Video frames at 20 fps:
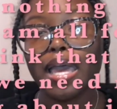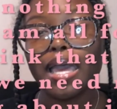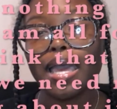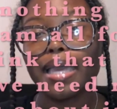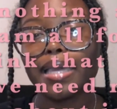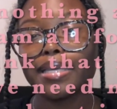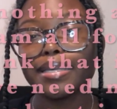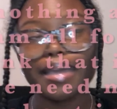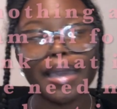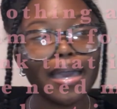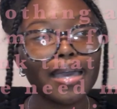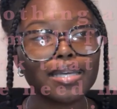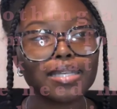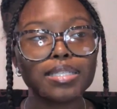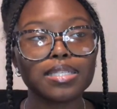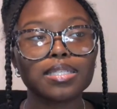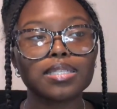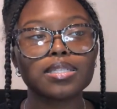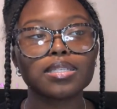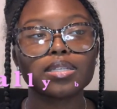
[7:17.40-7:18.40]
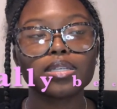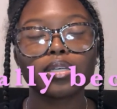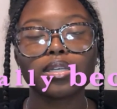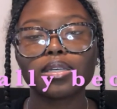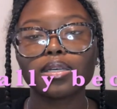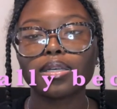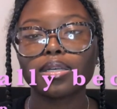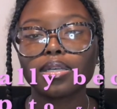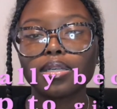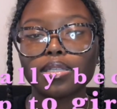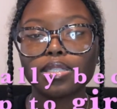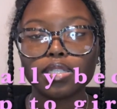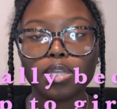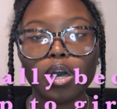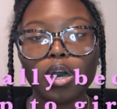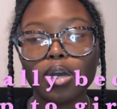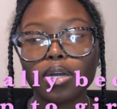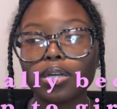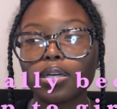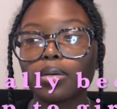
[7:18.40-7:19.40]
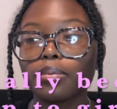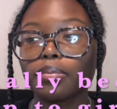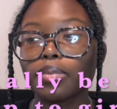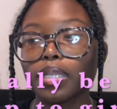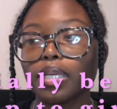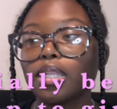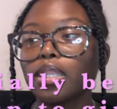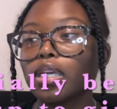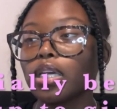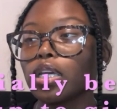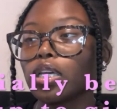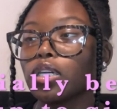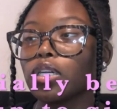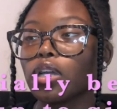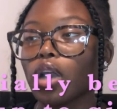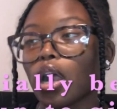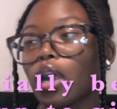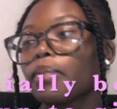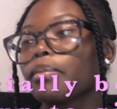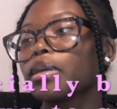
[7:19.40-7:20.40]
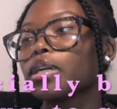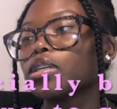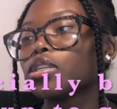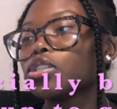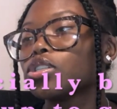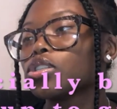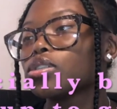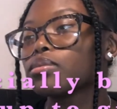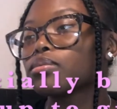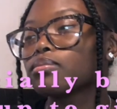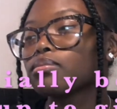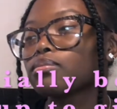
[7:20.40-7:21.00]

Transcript: and yes, song completely garbage.